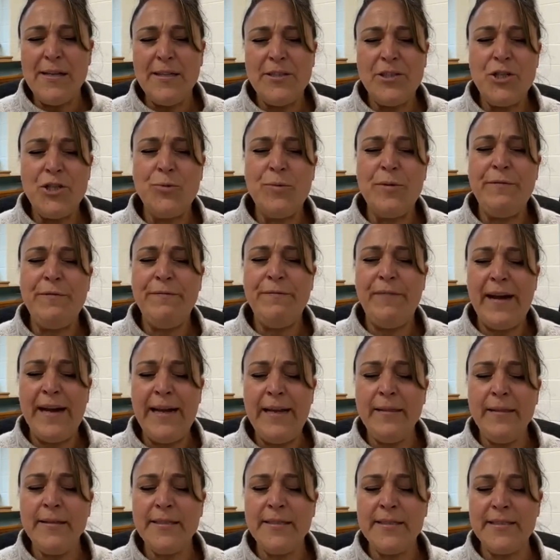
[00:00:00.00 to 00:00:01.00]
to
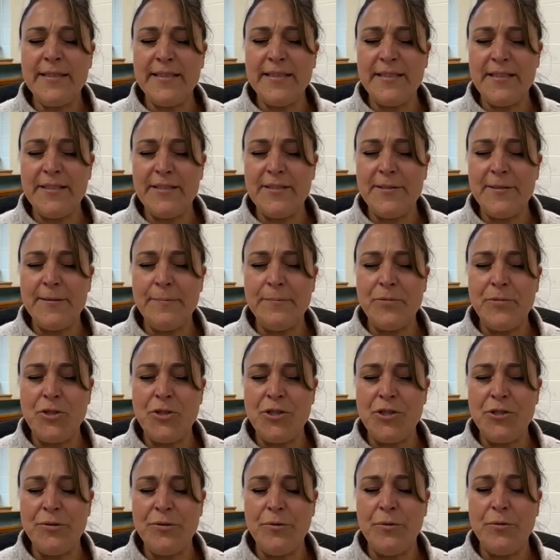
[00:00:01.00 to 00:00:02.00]
invite the system
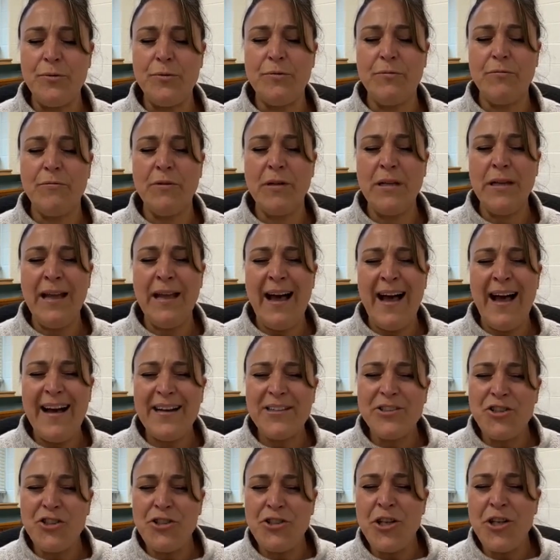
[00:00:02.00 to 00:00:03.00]
to
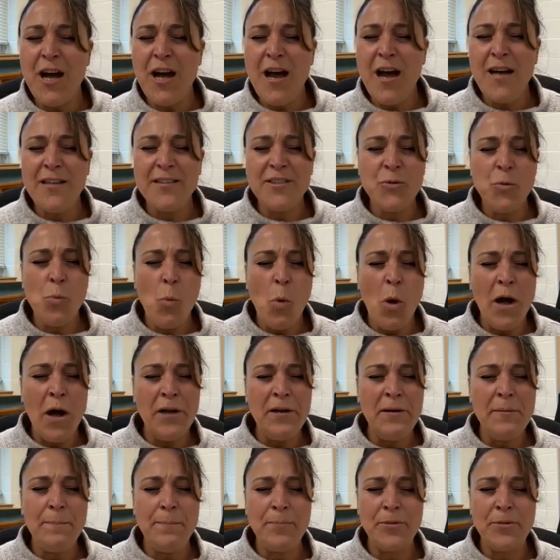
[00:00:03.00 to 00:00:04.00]
relax just
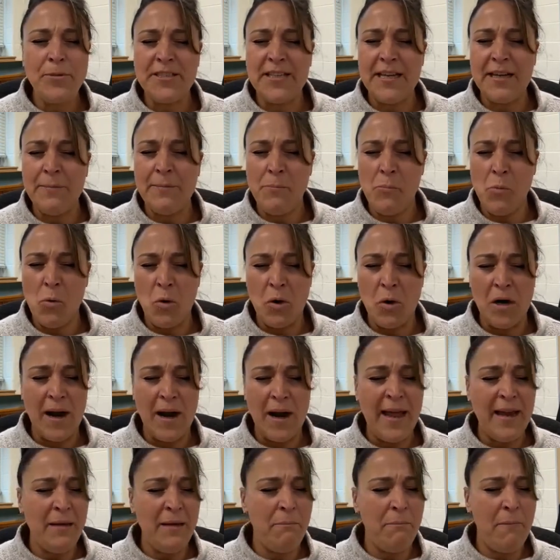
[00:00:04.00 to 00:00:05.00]
1% more.
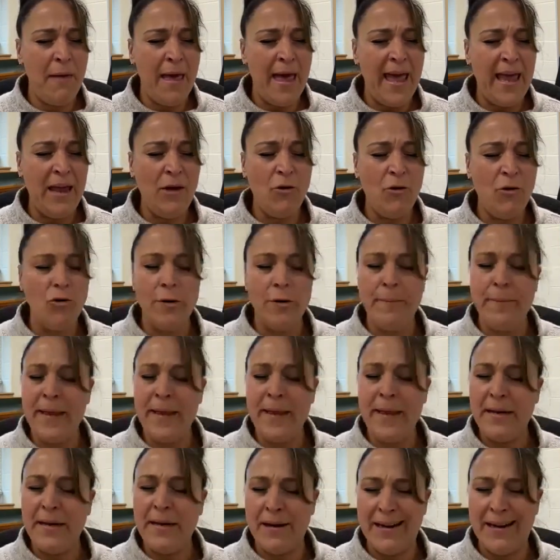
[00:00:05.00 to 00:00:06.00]
And it may or it may
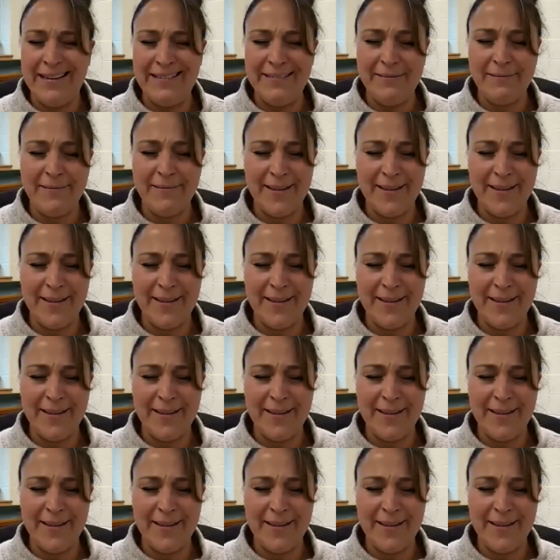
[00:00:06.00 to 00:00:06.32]
not.